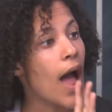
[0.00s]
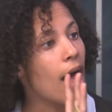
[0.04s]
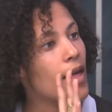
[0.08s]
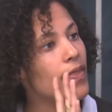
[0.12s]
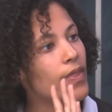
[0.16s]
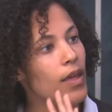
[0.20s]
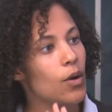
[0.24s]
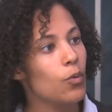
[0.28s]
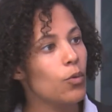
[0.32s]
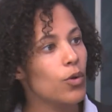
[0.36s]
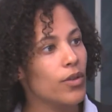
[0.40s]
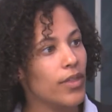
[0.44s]
and
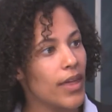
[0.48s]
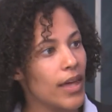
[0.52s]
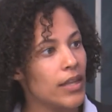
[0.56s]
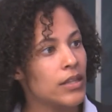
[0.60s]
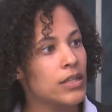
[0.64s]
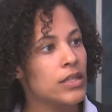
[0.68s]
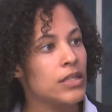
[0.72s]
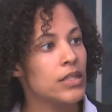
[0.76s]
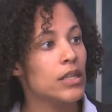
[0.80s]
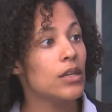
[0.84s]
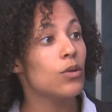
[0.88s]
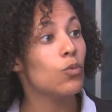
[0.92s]
they will then
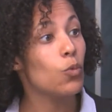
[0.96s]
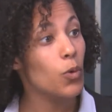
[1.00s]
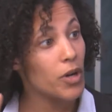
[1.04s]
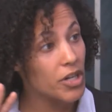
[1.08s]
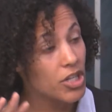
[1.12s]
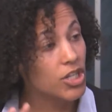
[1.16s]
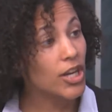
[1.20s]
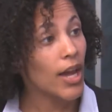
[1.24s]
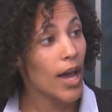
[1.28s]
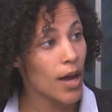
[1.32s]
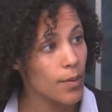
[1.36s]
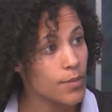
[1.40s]
see
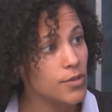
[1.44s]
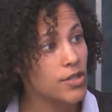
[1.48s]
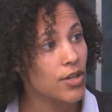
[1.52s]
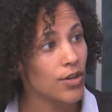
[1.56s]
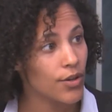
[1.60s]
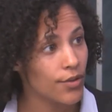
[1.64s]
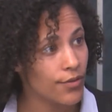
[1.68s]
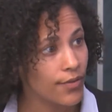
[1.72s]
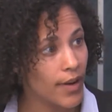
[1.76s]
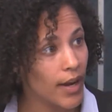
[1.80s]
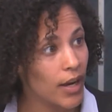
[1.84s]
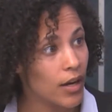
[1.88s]
which camps are
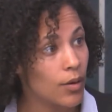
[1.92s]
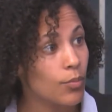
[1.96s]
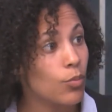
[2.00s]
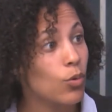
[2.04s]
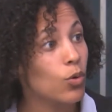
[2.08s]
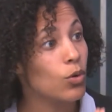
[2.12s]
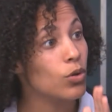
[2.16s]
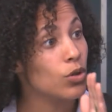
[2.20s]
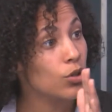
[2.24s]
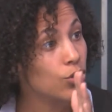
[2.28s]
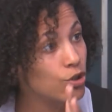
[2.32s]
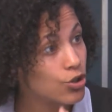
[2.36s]

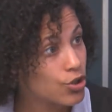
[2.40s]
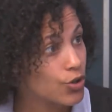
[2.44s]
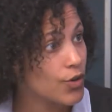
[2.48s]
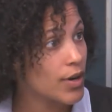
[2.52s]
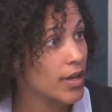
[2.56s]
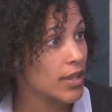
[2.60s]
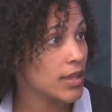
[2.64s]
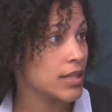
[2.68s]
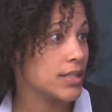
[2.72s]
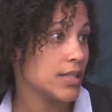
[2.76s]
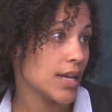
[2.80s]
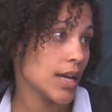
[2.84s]
available
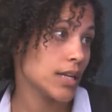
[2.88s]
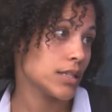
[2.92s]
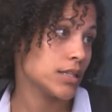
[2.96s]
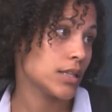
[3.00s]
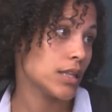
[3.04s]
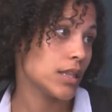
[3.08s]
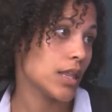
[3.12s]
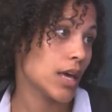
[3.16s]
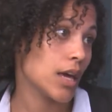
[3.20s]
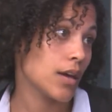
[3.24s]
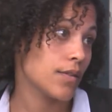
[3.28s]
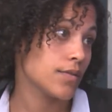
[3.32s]
during the dates
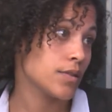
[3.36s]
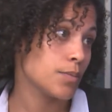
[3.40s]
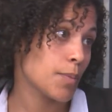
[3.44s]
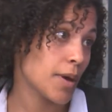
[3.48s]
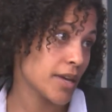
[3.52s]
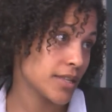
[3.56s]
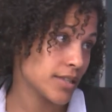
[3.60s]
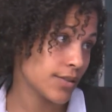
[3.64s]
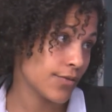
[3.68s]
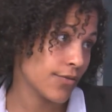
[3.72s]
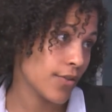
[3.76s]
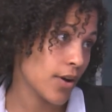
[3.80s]
that they have
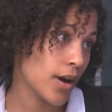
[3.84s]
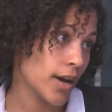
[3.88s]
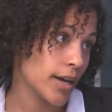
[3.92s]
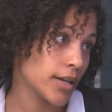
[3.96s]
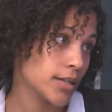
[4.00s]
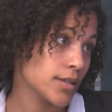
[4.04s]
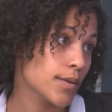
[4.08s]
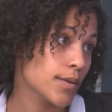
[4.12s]
specified.